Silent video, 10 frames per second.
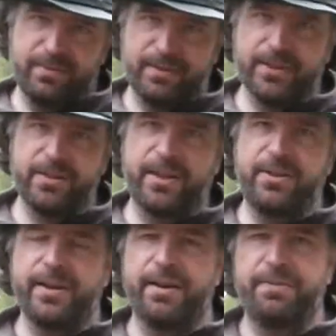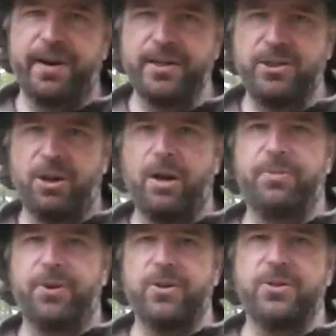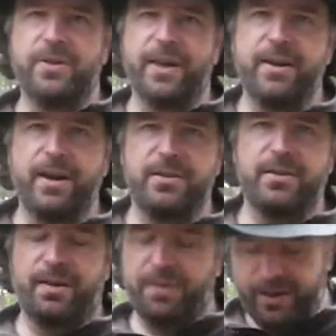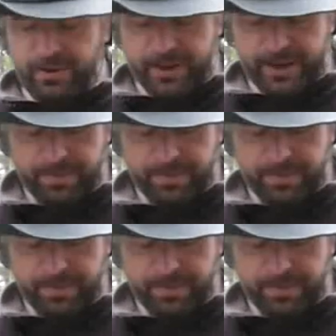like I said, you can find sharp rocks, you can cut stuff anyway,